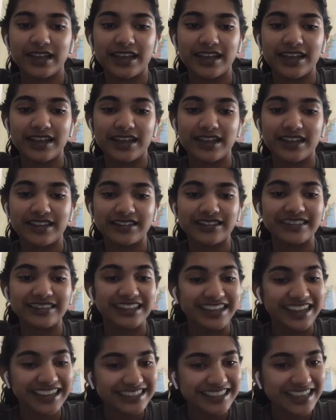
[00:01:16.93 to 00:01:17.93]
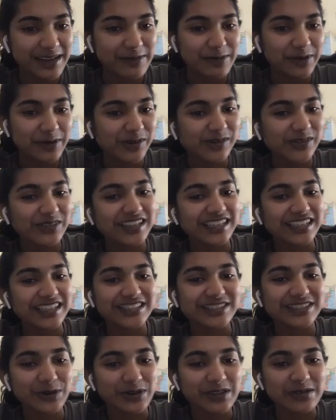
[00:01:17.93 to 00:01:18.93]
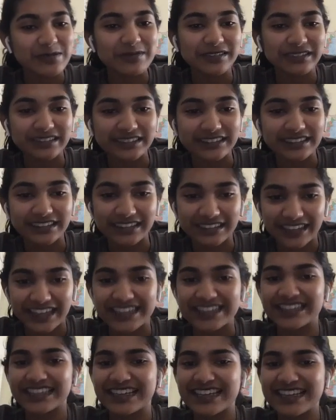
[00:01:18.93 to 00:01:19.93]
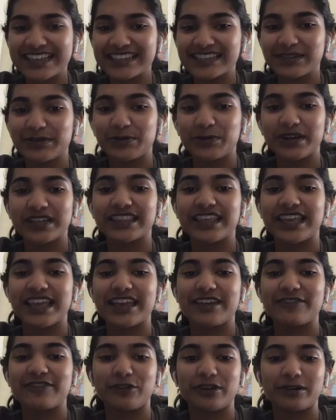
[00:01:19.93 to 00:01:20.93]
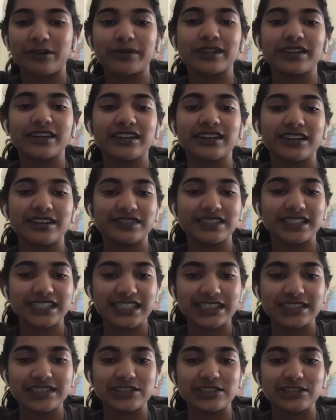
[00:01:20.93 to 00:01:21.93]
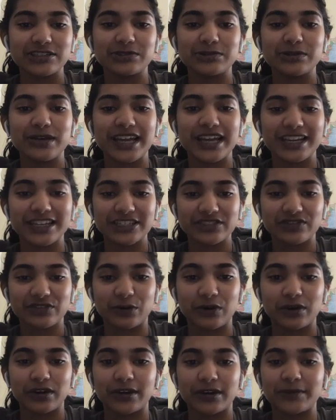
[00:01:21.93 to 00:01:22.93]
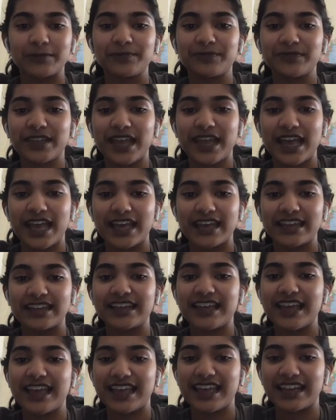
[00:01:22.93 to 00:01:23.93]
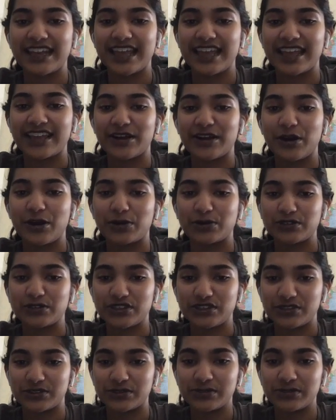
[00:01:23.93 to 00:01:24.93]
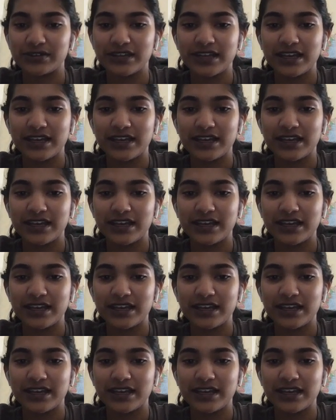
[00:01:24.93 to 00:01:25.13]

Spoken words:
And the next chemical is sodium glycinate with a formula of C2H4NNaO2.